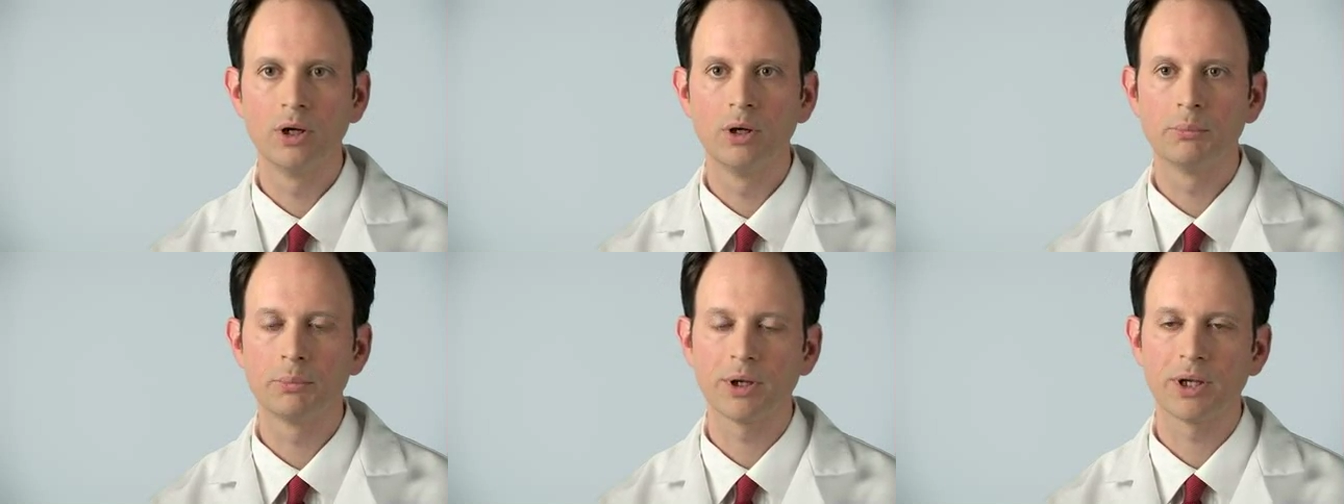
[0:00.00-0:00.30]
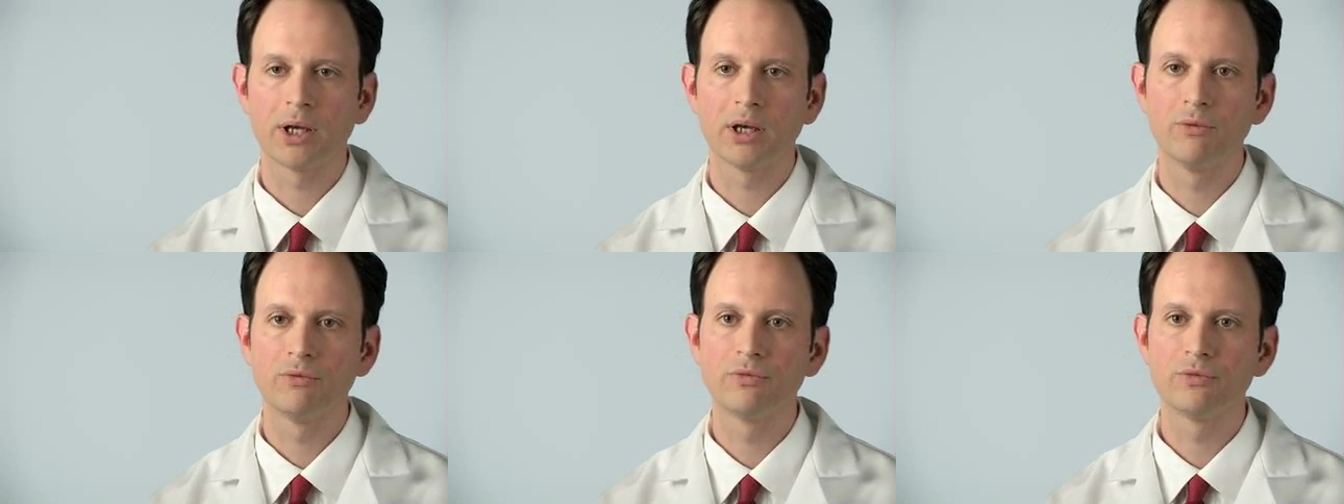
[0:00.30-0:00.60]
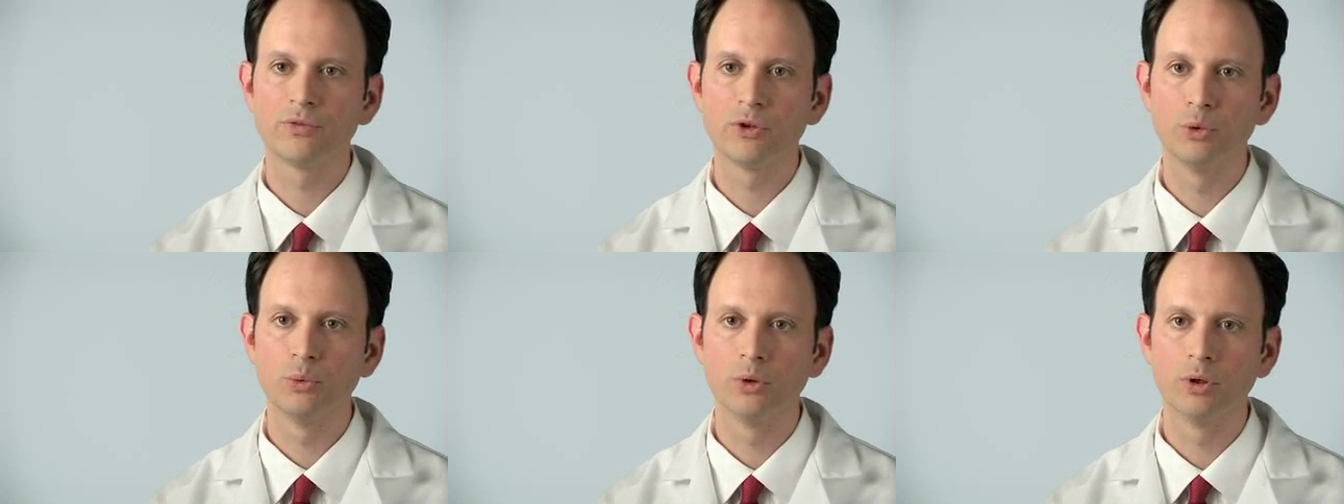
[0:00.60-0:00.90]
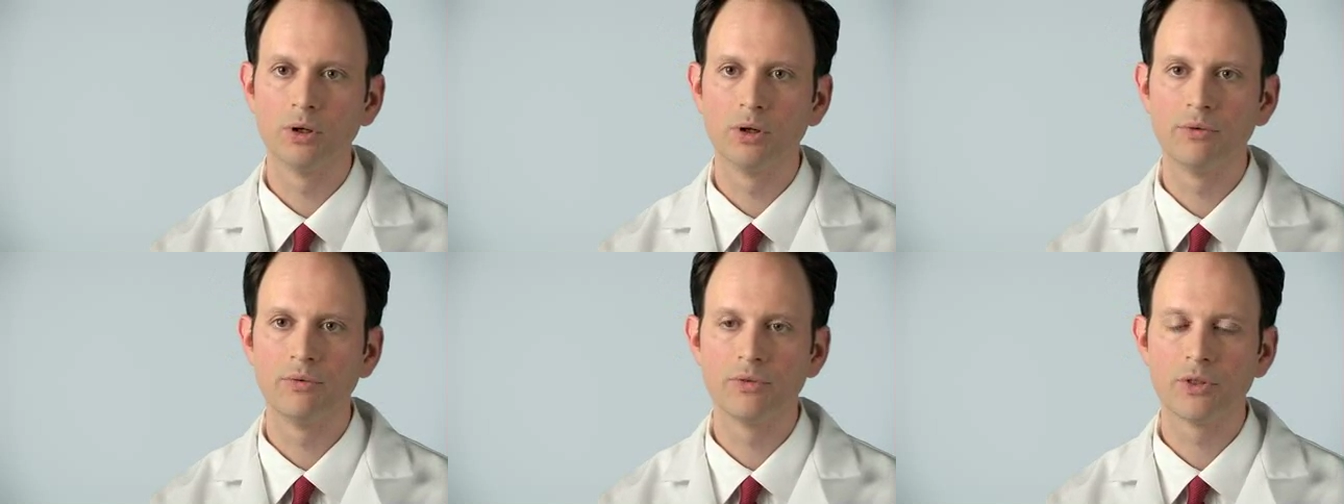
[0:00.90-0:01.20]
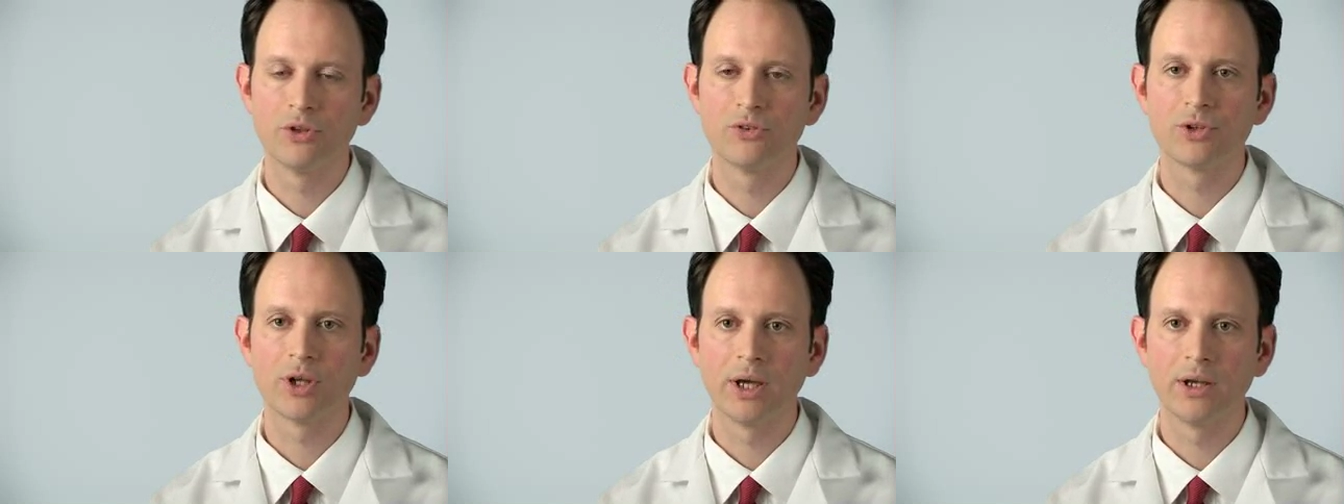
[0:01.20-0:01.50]
but have fewer of
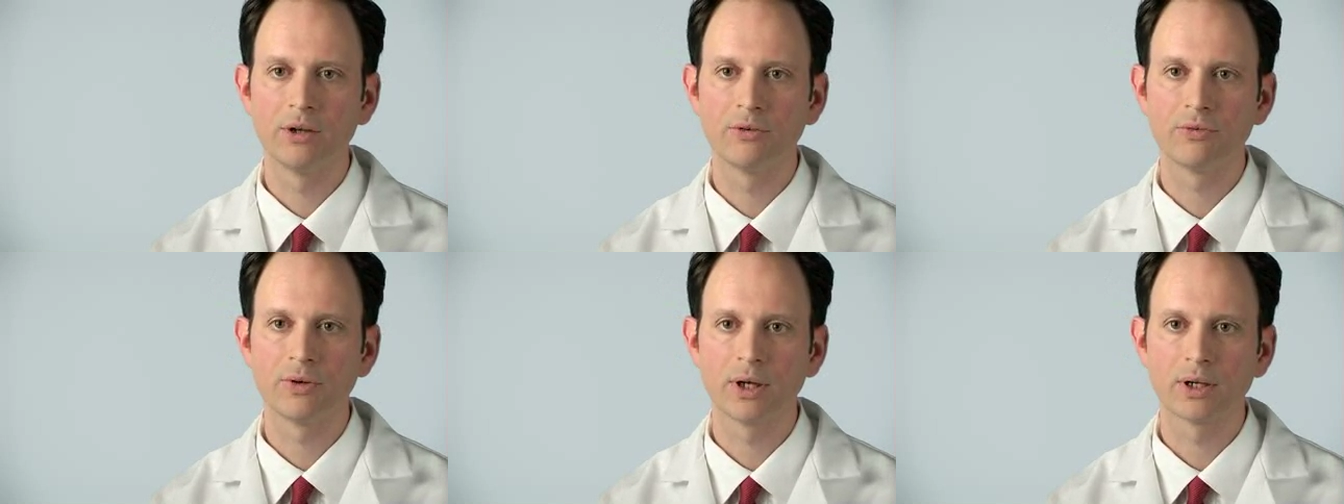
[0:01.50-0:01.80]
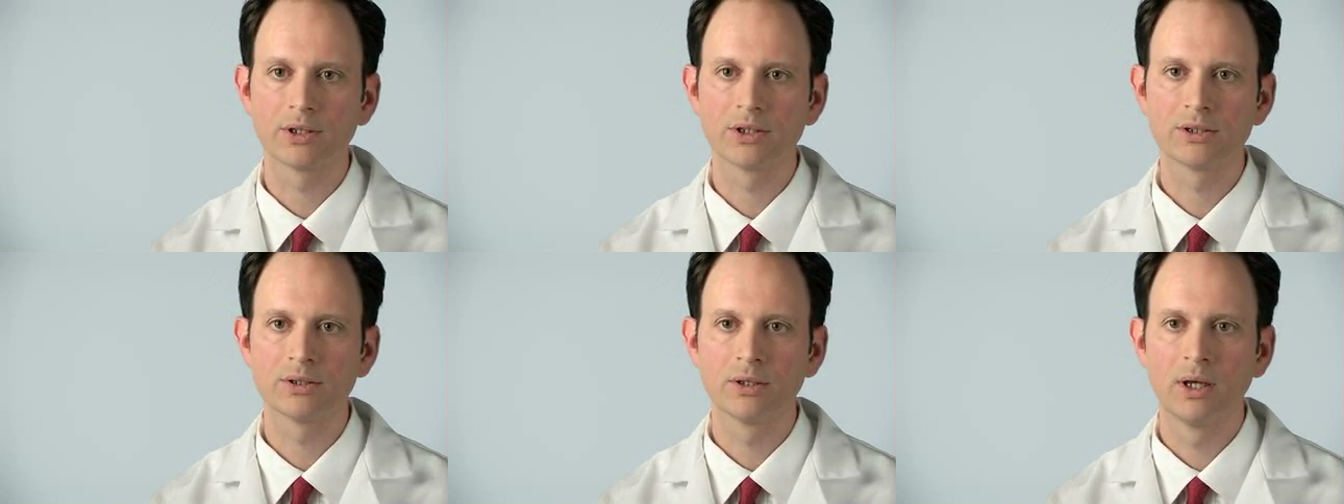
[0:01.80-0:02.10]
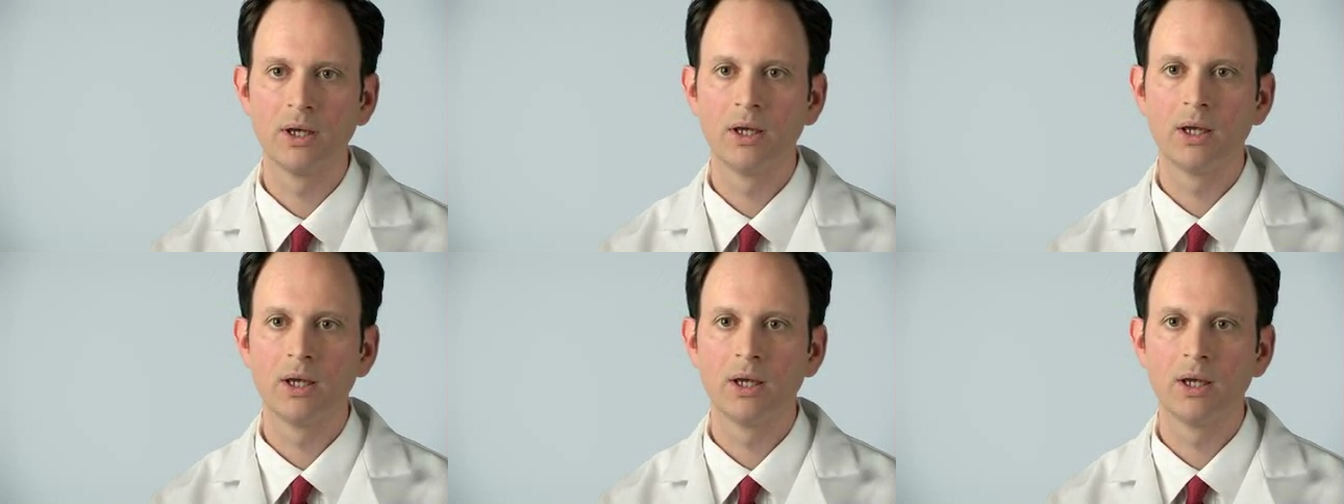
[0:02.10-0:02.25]
the side effects